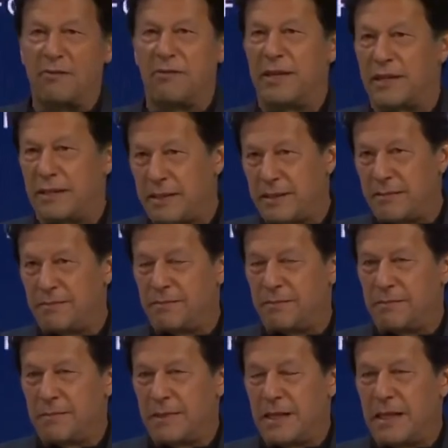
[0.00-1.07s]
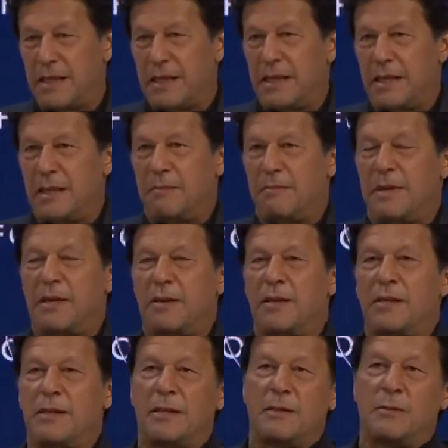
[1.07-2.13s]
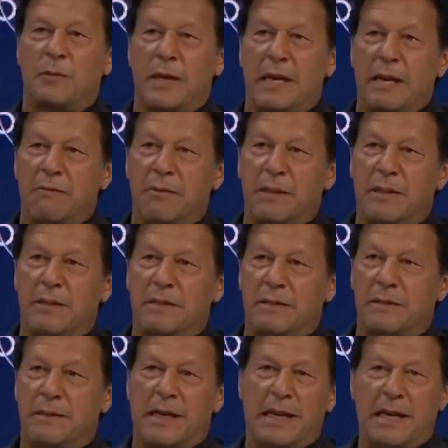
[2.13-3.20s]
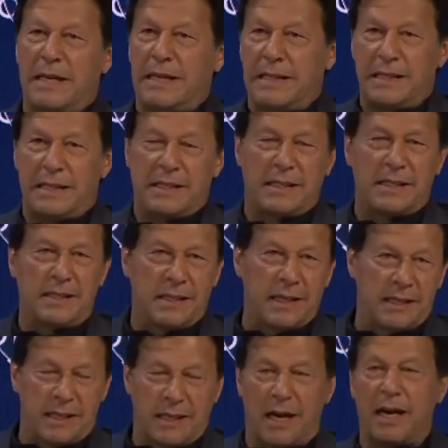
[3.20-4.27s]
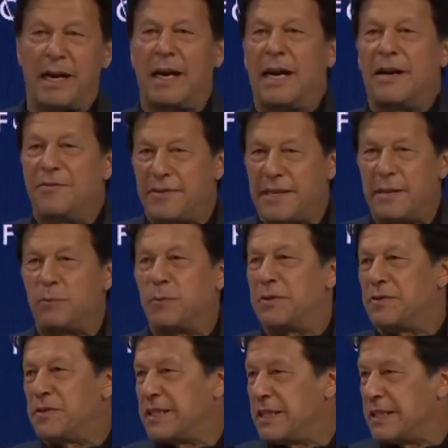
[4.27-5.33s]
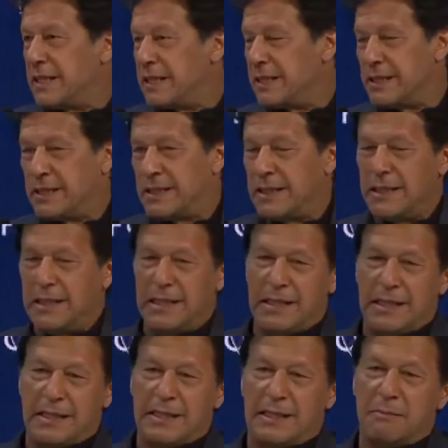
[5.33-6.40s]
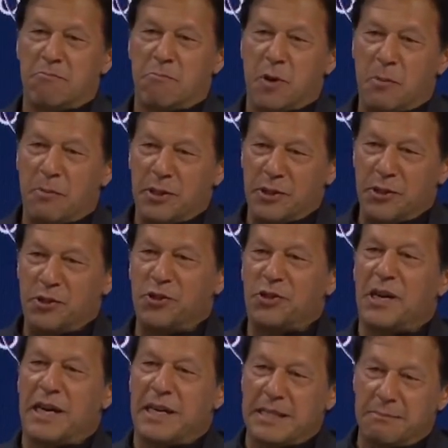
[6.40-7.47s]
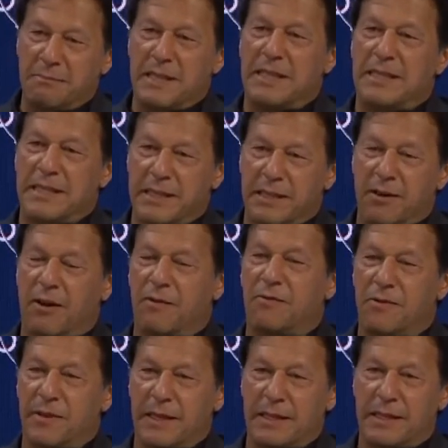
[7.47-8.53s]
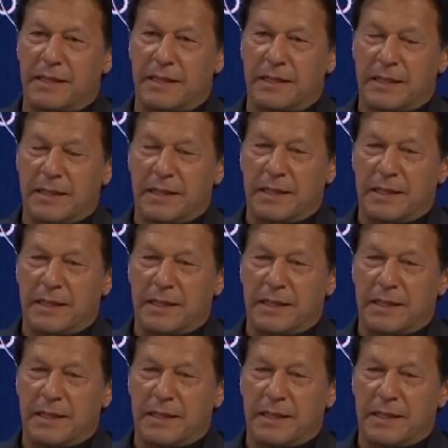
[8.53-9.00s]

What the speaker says: conflicts. Because whenever, and this is just in our lifetime we've seen this, the moment you start a military conflict,